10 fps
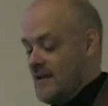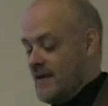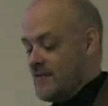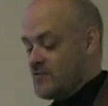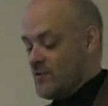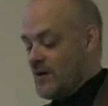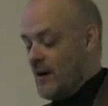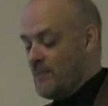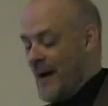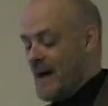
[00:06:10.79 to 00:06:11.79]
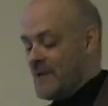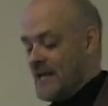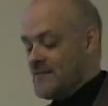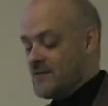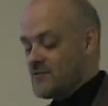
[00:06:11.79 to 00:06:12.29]
and the,
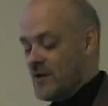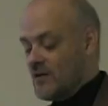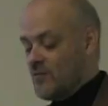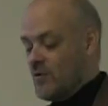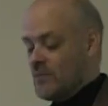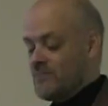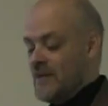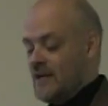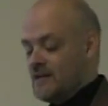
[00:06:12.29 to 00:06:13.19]
abominate the drug war,